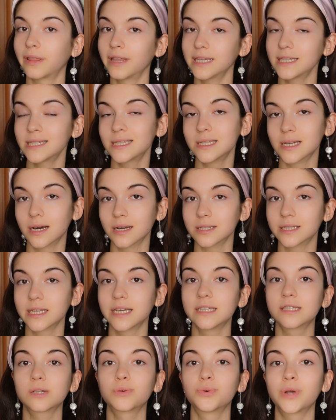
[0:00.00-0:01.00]
this does
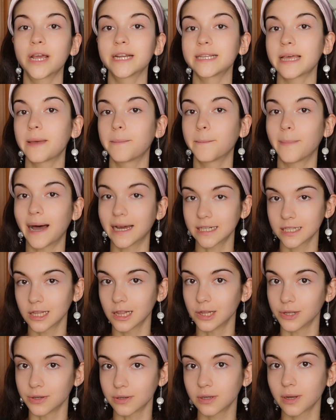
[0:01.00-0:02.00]
is create a matte
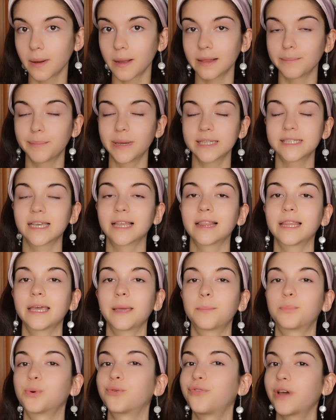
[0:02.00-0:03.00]
look, basically
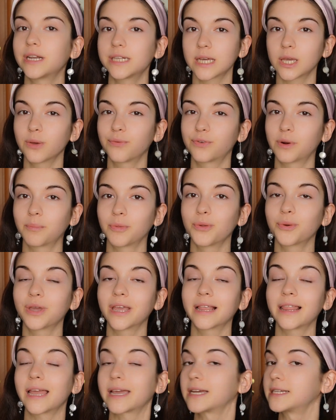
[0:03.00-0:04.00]
preventing you from
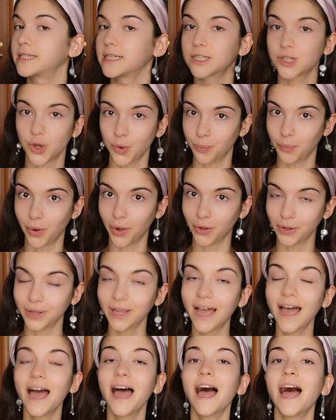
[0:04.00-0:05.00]
looking like a disco ball,
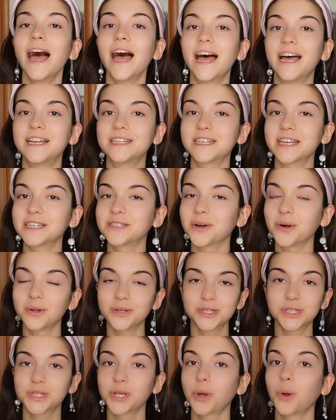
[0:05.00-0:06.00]
and it
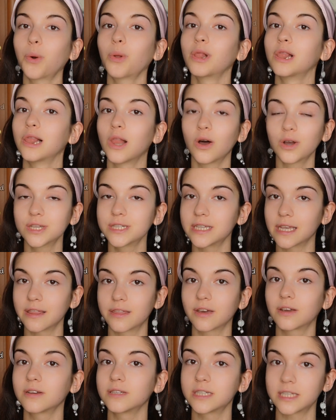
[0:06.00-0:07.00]
also locks in
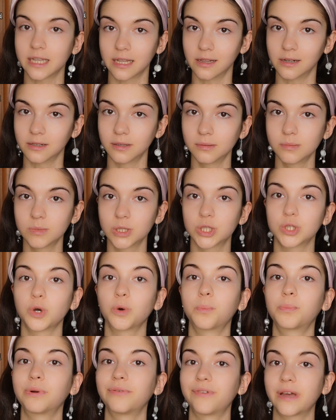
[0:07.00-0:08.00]
the concealer, so
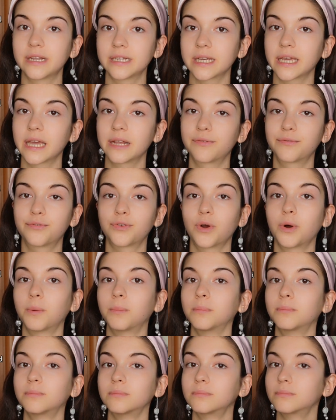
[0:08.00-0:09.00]
preventing it
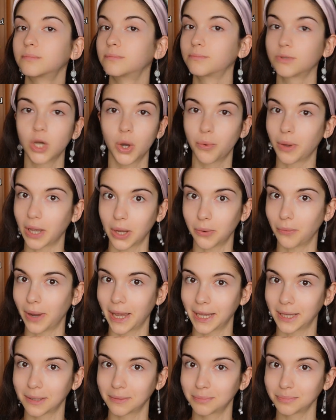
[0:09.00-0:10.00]
from going away.